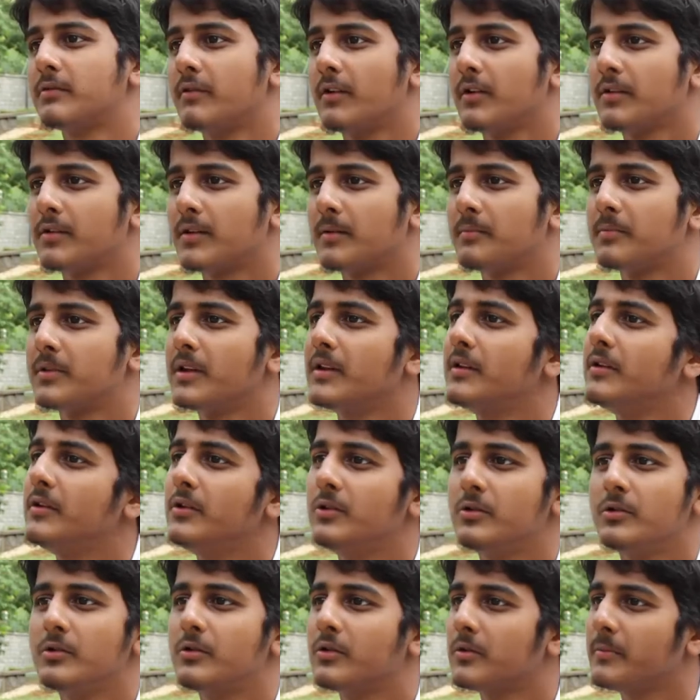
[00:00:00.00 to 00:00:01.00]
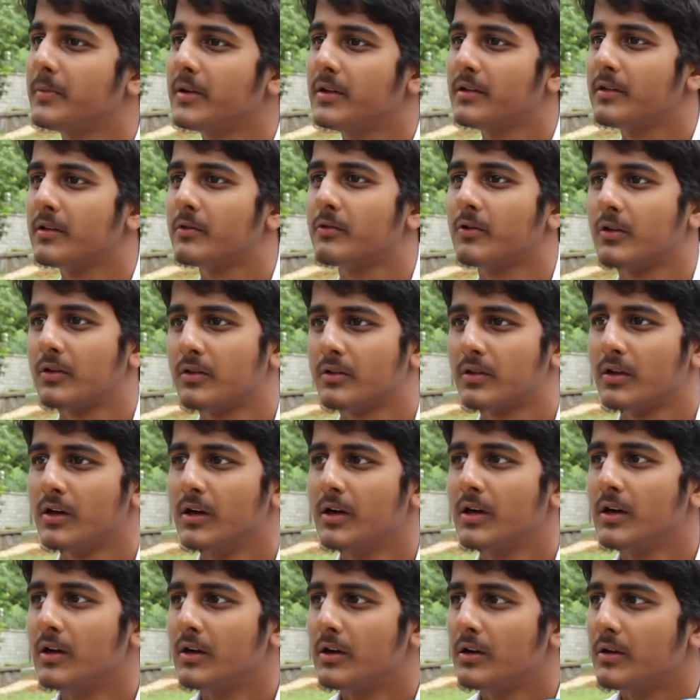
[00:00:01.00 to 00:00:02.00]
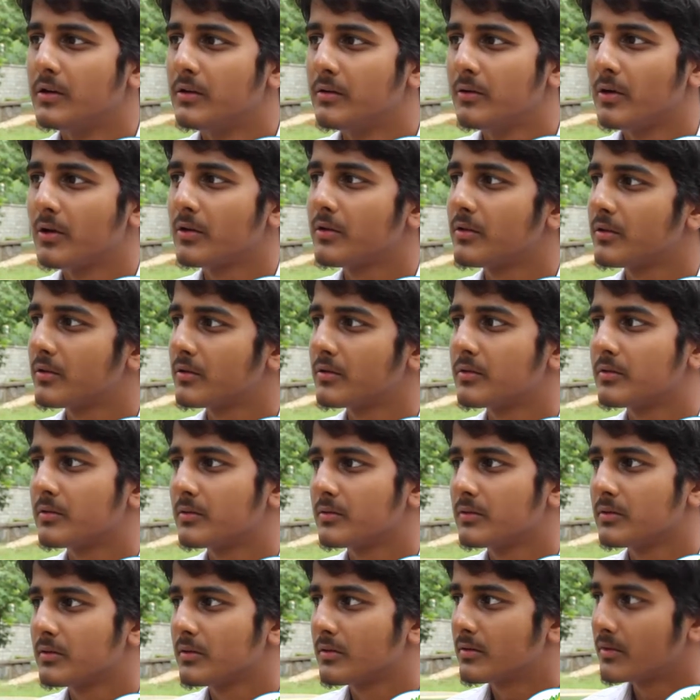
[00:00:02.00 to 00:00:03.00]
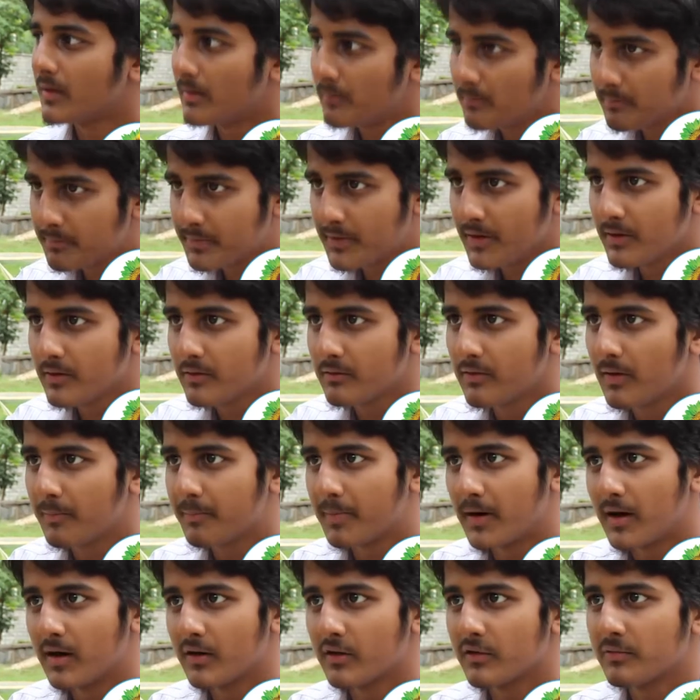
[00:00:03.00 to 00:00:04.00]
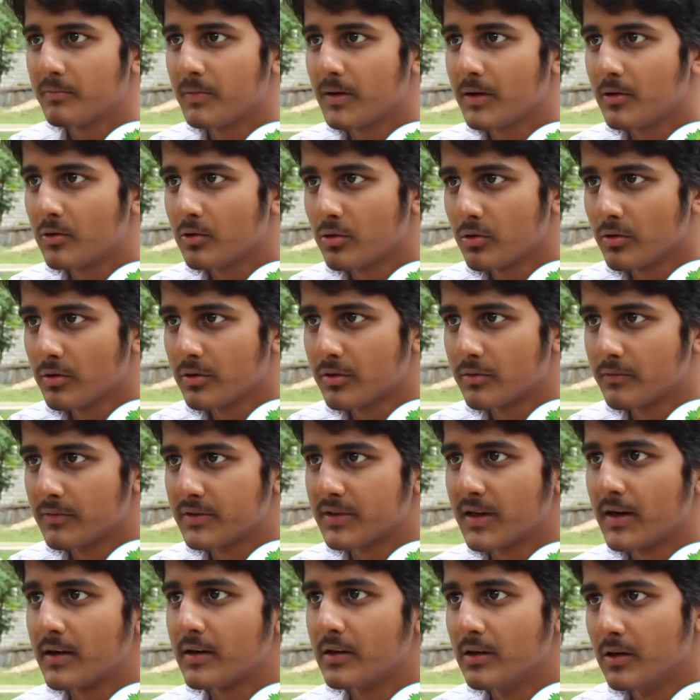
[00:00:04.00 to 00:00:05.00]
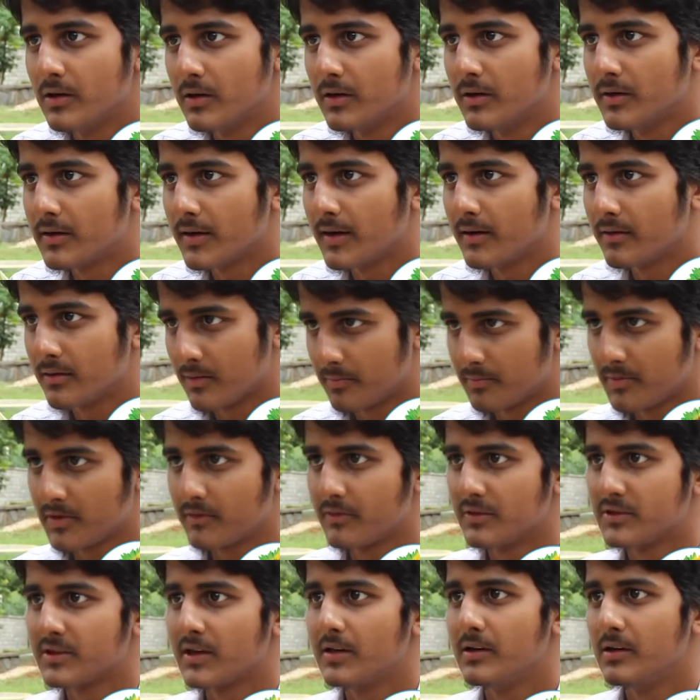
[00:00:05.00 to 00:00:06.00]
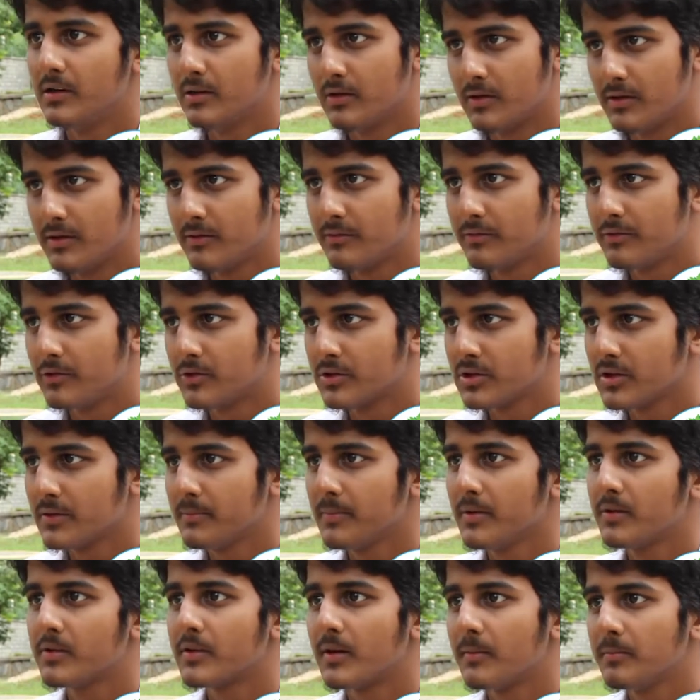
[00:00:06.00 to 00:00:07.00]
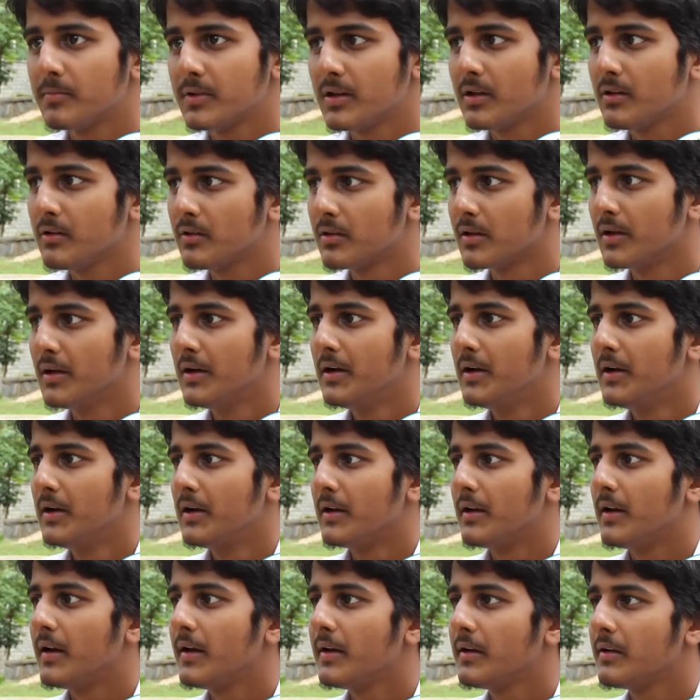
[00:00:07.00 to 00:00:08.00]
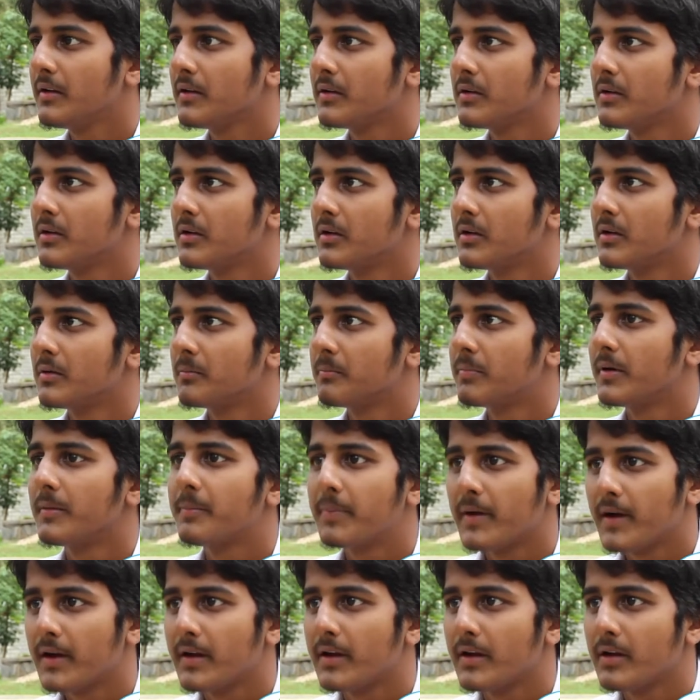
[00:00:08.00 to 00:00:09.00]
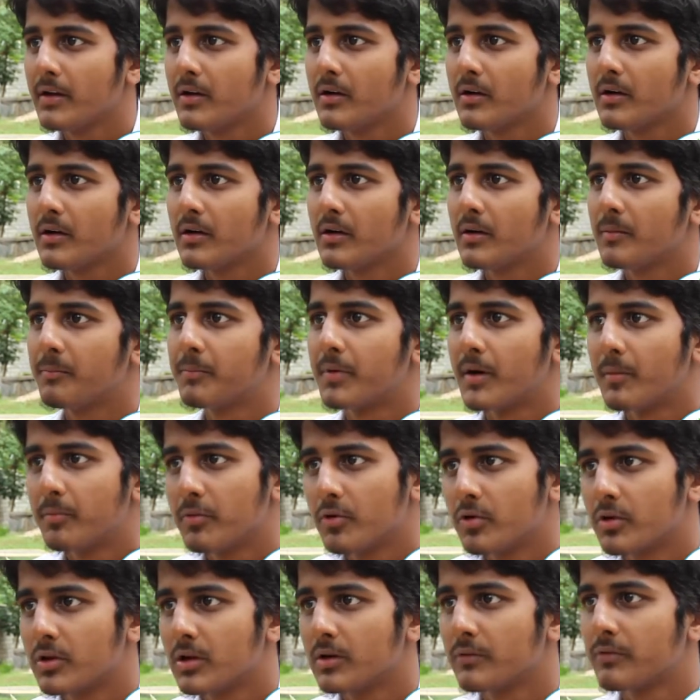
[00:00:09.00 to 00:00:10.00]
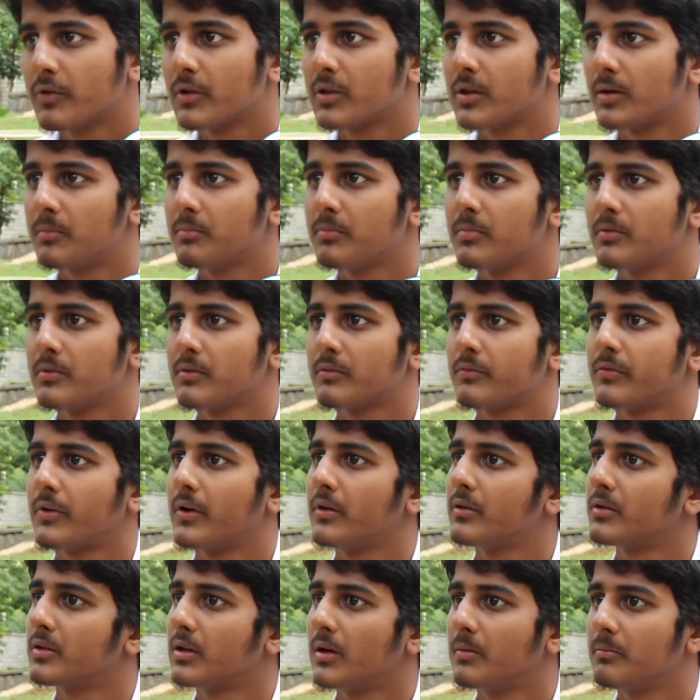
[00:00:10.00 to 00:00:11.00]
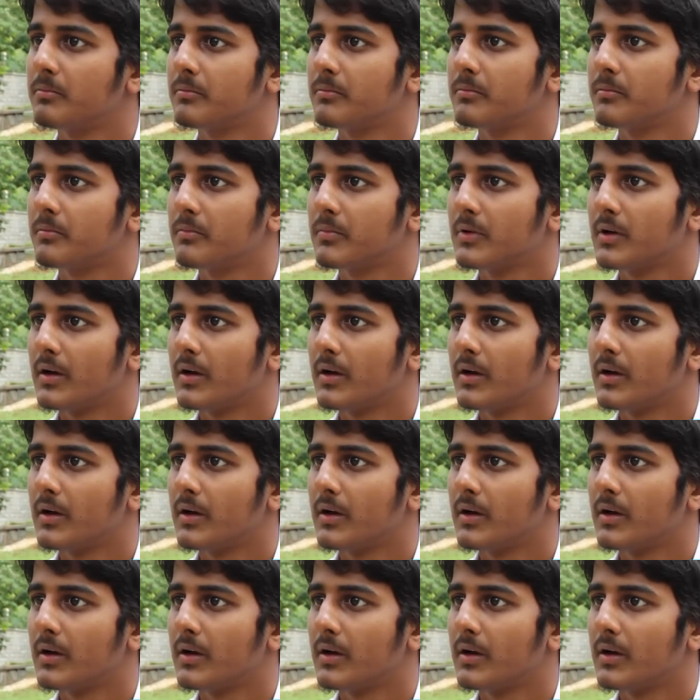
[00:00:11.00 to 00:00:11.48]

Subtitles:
was something new to me. It was some things were part of my course which I had learned and something which I'll learn in future, but some things like preparing a proposal for some